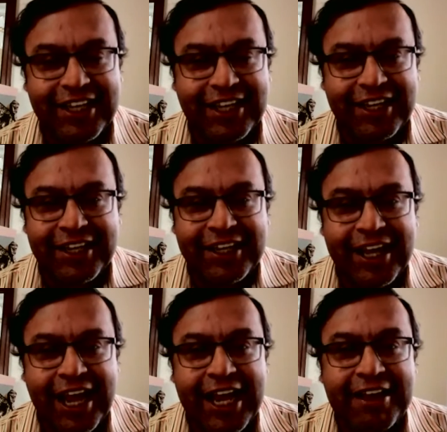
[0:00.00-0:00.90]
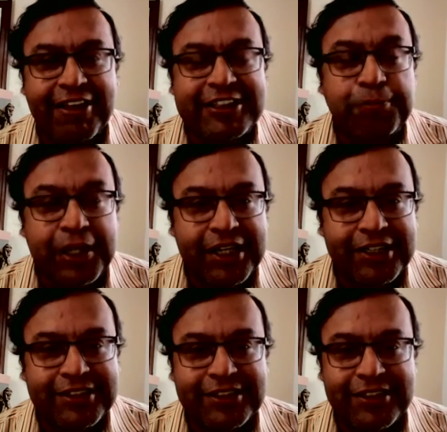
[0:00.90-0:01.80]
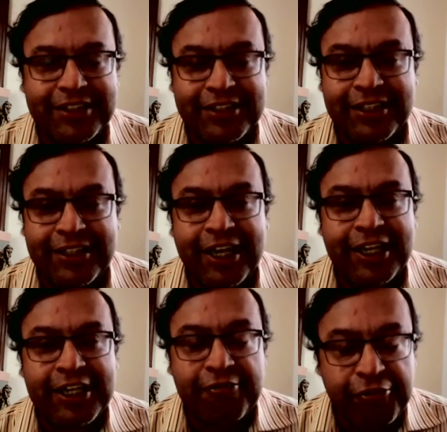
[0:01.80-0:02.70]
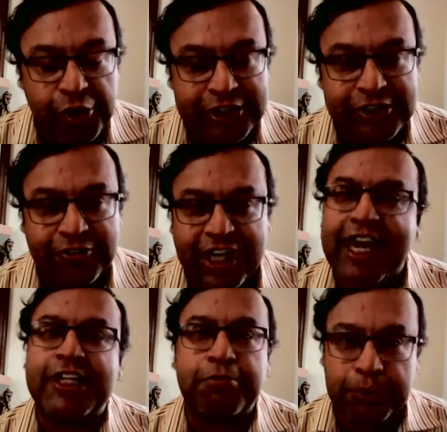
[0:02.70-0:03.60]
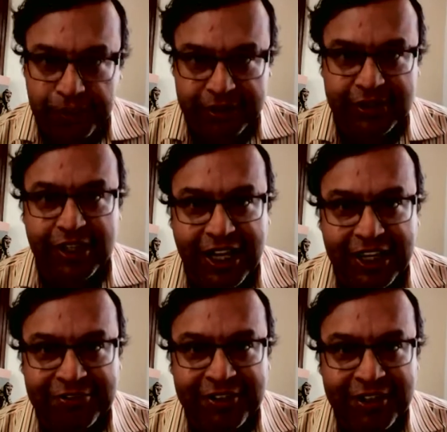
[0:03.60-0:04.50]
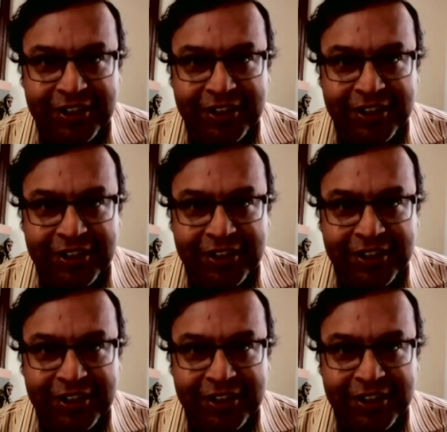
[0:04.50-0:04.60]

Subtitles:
I have experienced the influence of that in my personal life.